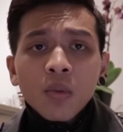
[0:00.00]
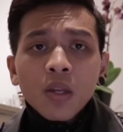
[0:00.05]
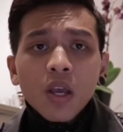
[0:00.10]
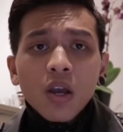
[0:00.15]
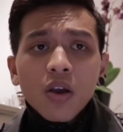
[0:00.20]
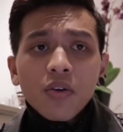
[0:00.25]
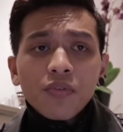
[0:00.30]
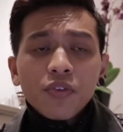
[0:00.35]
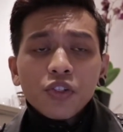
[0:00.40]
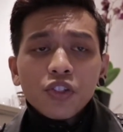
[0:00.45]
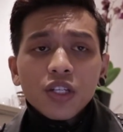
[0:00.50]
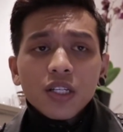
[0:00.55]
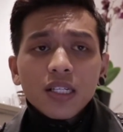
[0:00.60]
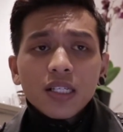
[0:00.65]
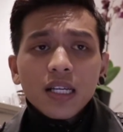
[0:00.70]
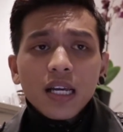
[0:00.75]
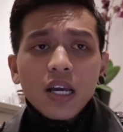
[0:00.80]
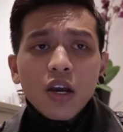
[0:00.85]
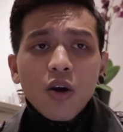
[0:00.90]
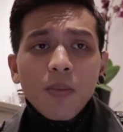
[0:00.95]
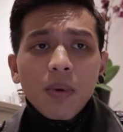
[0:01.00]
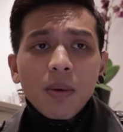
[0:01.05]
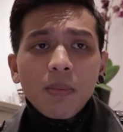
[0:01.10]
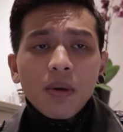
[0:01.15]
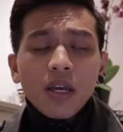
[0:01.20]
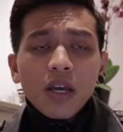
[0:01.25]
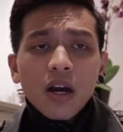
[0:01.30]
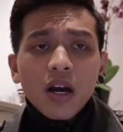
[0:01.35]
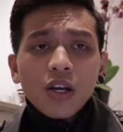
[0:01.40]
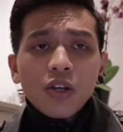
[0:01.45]
If you just say, or maybe
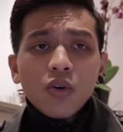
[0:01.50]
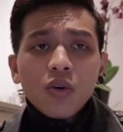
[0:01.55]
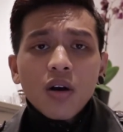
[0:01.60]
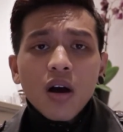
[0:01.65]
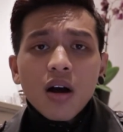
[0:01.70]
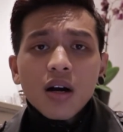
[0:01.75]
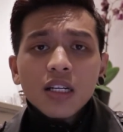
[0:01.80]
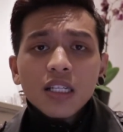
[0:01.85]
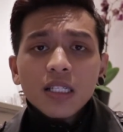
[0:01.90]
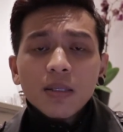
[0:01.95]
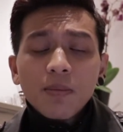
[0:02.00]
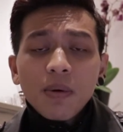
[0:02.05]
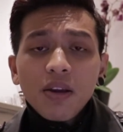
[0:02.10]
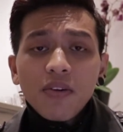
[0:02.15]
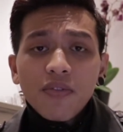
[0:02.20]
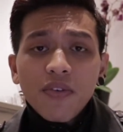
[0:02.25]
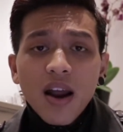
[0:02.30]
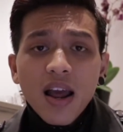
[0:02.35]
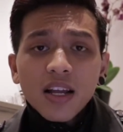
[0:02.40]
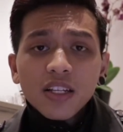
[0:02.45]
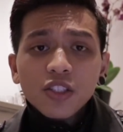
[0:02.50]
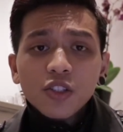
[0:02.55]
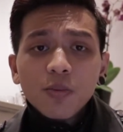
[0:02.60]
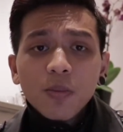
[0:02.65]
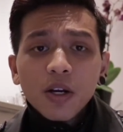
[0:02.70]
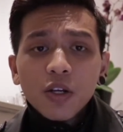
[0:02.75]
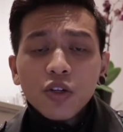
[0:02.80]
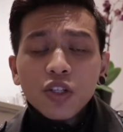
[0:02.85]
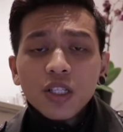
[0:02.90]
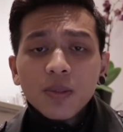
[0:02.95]
you can't speak French
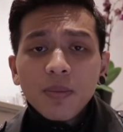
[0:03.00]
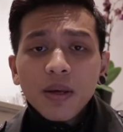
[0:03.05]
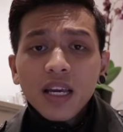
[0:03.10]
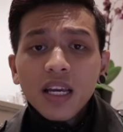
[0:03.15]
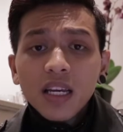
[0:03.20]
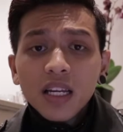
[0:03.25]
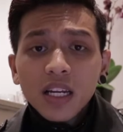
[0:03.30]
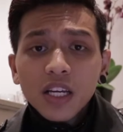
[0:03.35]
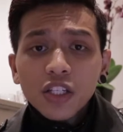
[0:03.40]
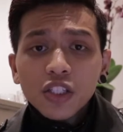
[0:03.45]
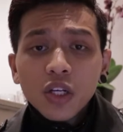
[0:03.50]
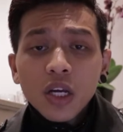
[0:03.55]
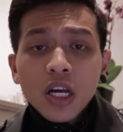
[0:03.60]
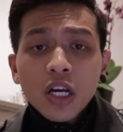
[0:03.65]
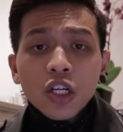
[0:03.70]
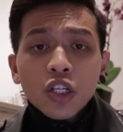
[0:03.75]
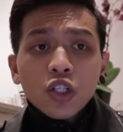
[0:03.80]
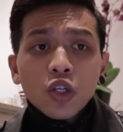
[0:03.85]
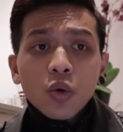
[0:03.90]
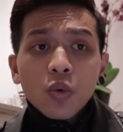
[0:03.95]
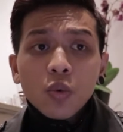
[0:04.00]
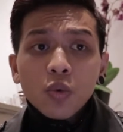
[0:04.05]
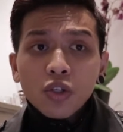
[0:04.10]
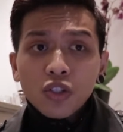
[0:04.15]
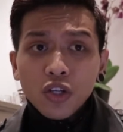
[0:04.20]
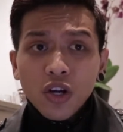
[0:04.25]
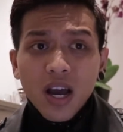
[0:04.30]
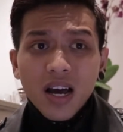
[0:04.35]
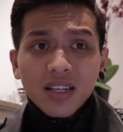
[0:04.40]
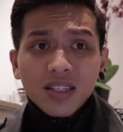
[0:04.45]
but you speak English, so
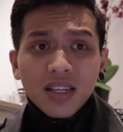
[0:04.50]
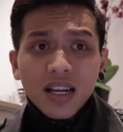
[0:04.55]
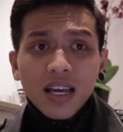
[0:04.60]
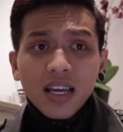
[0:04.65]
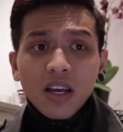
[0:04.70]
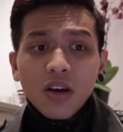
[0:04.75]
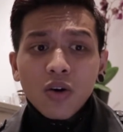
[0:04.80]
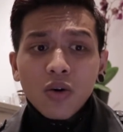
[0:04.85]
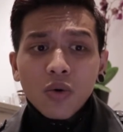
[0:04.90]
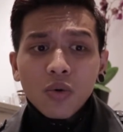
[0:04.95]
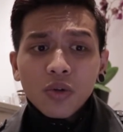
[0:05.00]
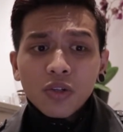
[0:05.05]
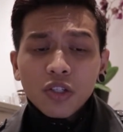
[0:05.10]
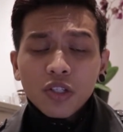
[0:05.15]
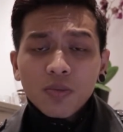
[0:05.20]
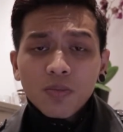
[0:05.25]
which ask like, oh,